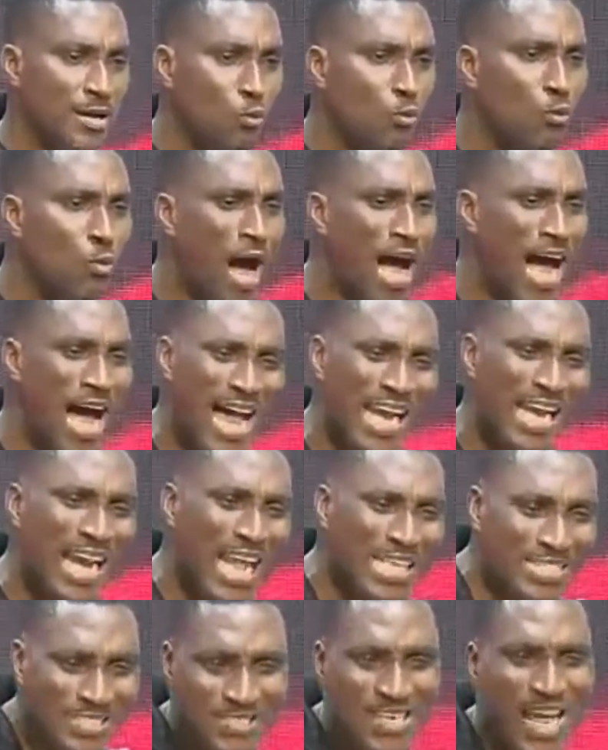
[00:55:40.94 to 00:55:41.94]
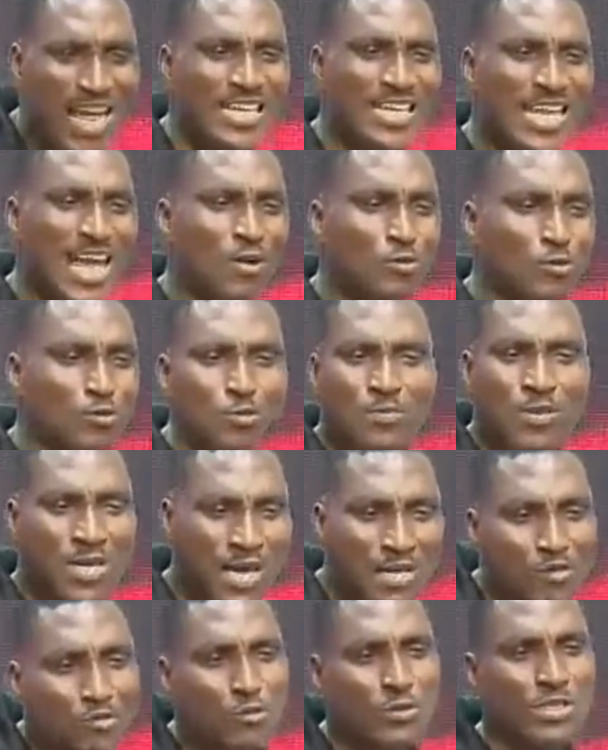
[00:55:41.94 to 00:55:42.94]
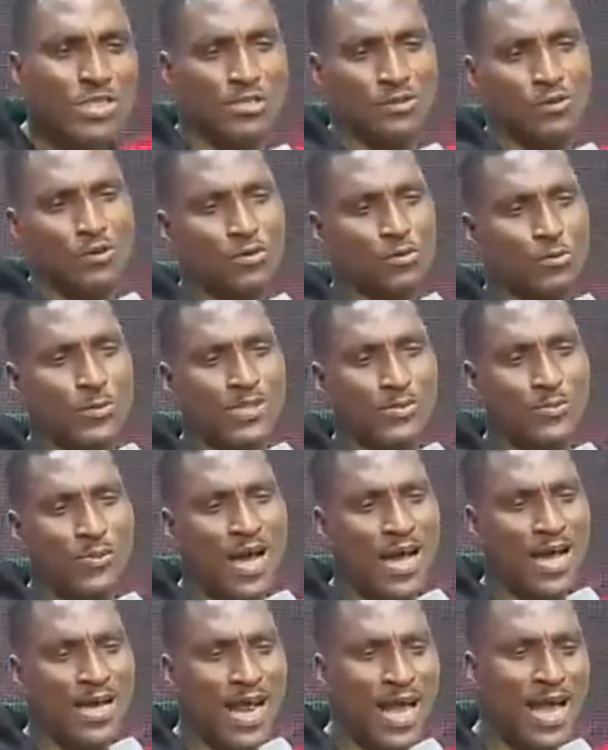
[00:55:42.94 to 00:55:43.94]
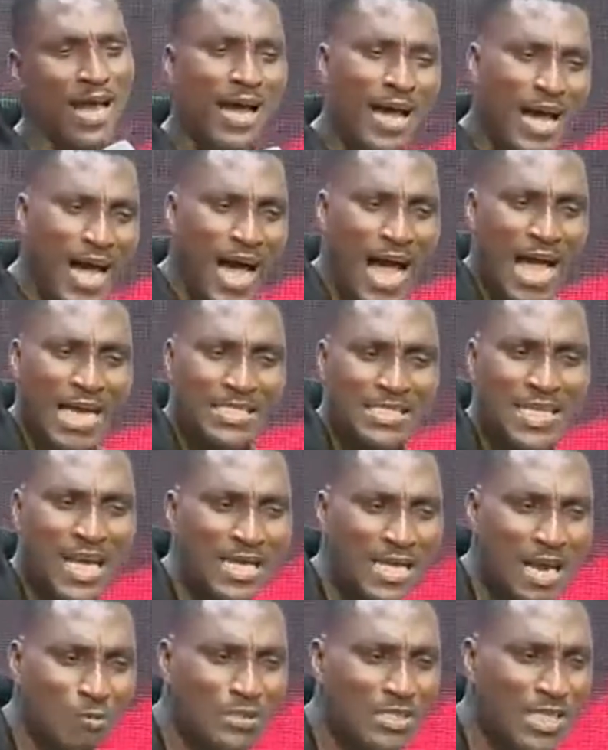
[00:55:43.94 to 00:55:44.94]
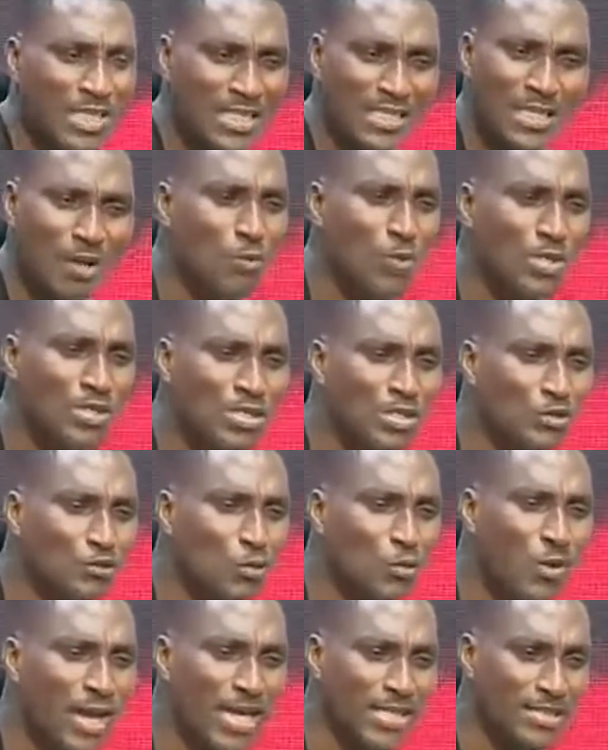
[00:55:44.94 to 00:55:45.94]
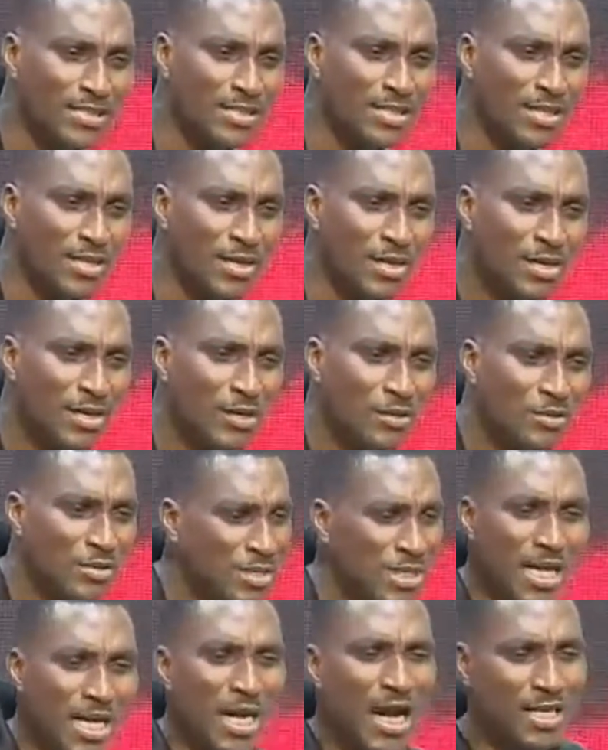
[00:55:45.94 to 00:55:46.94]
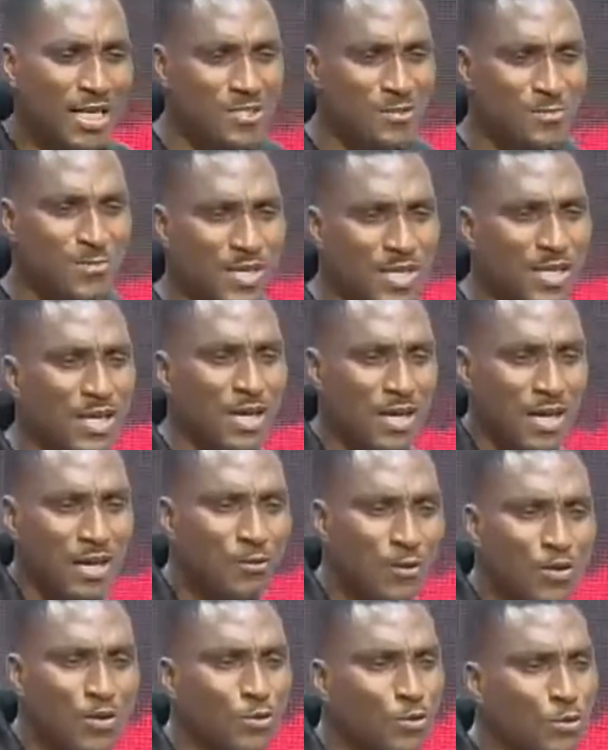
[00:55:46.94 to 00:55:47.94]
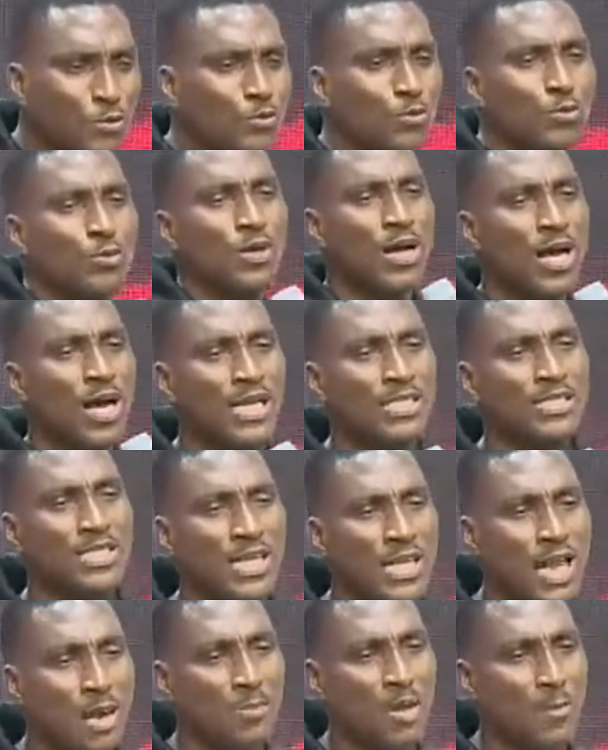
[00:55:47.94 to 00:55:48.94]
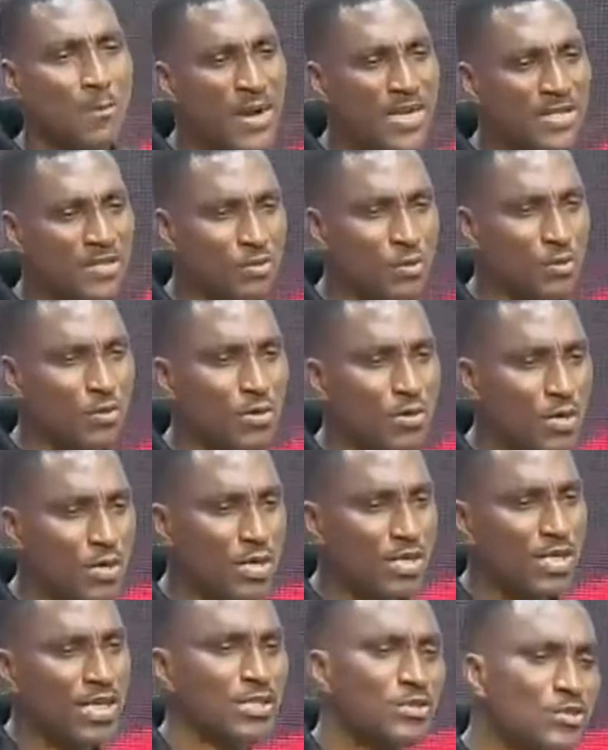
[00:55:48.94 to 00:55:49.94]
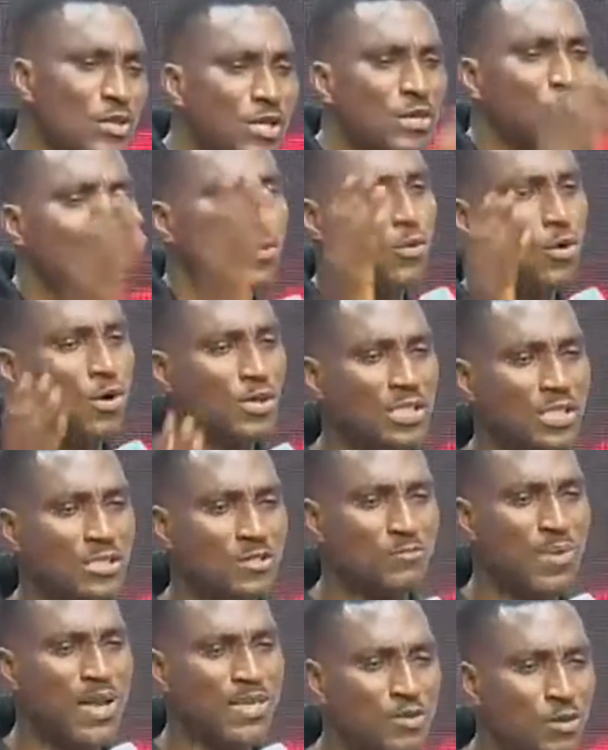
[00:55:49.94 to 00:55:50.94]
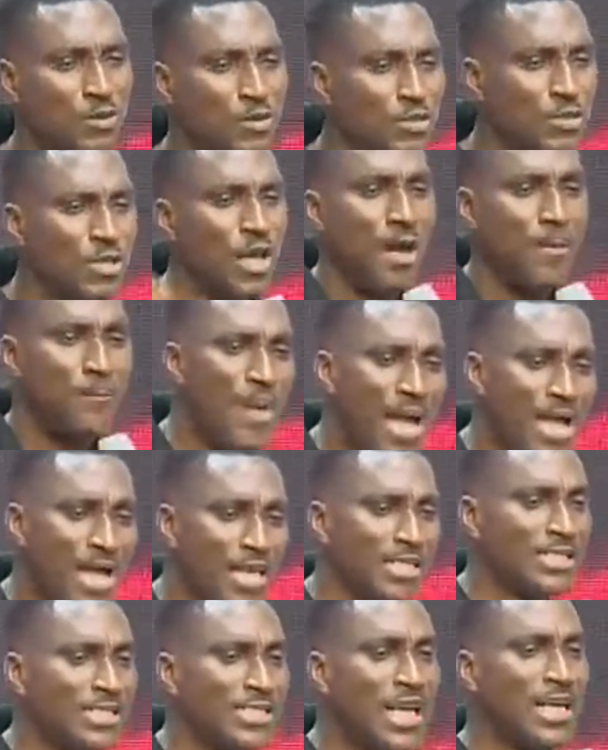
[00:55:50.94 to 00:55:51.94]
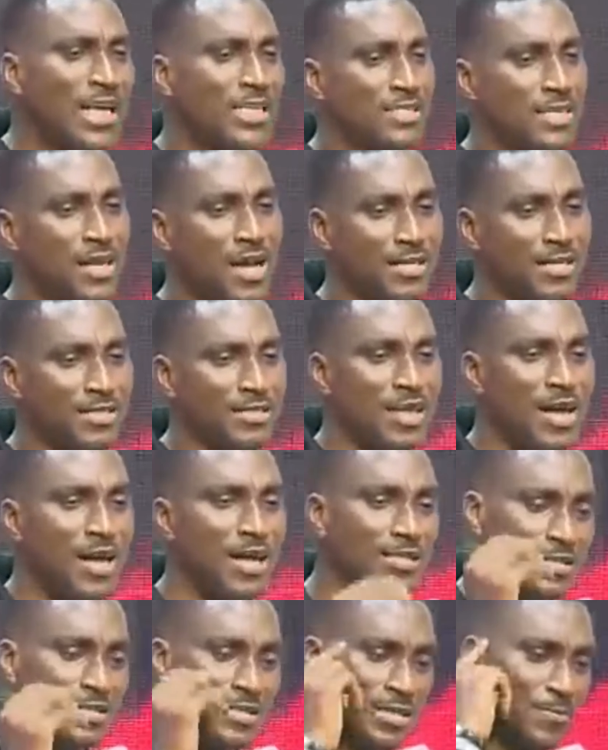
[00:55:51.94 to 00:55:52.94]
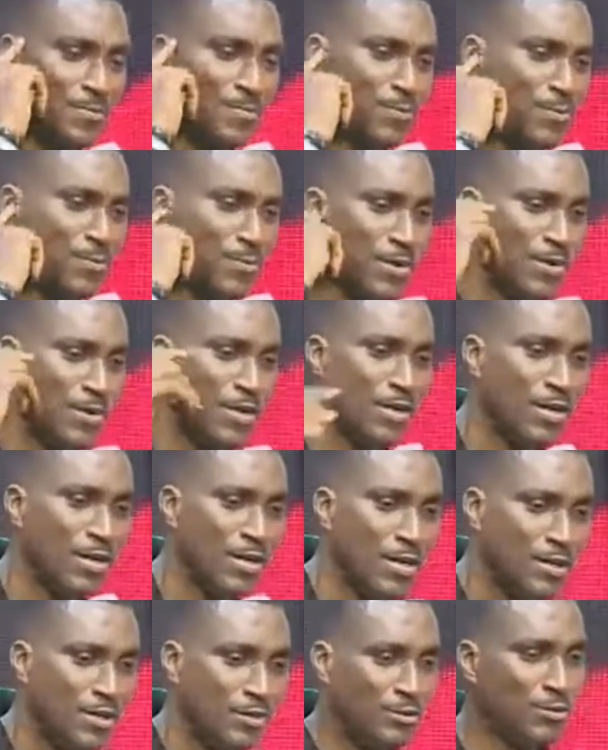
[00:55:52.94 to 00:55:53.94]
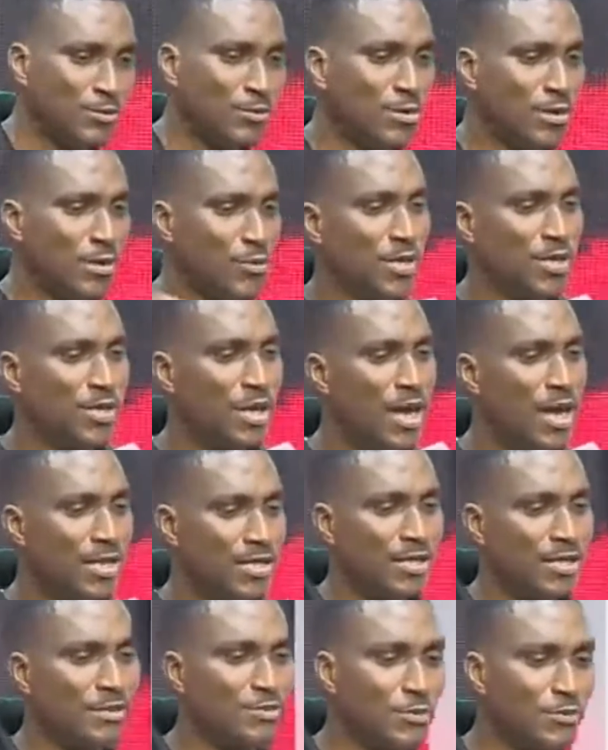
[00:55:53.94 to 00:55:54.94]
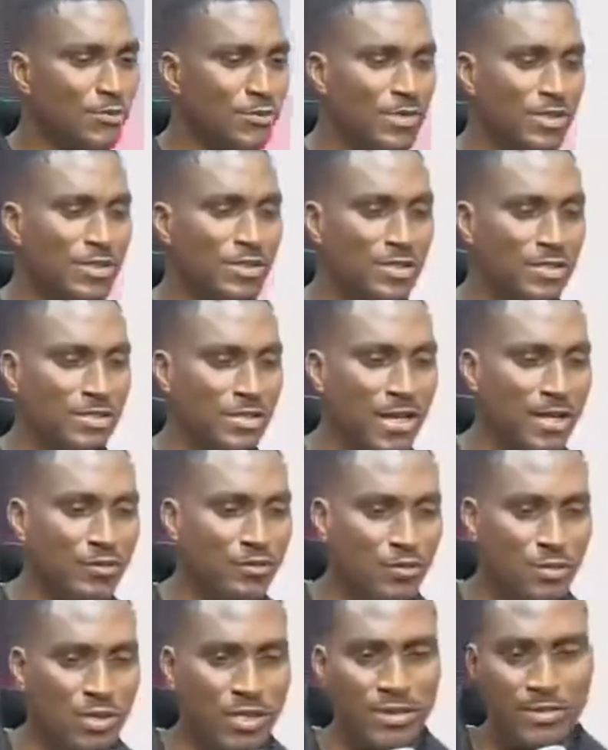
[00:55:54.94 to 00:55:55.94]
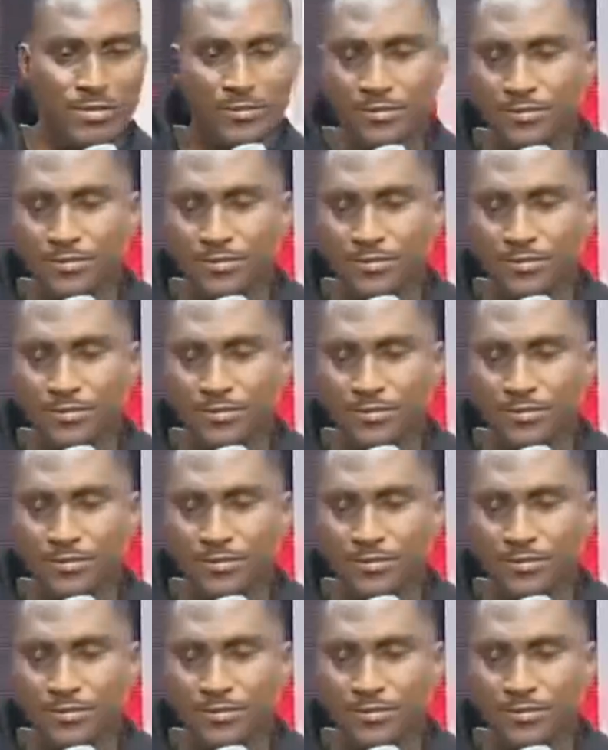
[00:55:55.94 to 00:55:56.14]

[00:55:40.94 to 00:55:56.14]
Wahala sat down. You began to discuss with Wahala. I sat down, J J wanting to rest. He now asked me, what do you do? I said, I'm a pastor. So oh, all these pastors buying jets. I said, ah, sleep. You go away. I need to finish this guy today.